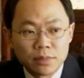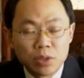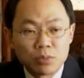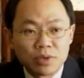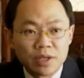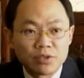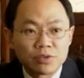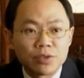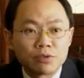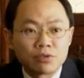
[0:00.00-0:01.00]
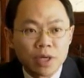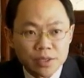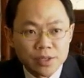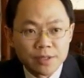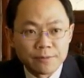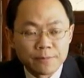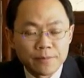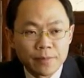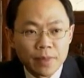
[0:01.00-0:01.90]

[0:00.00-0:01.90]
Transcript: no more than two new drugs.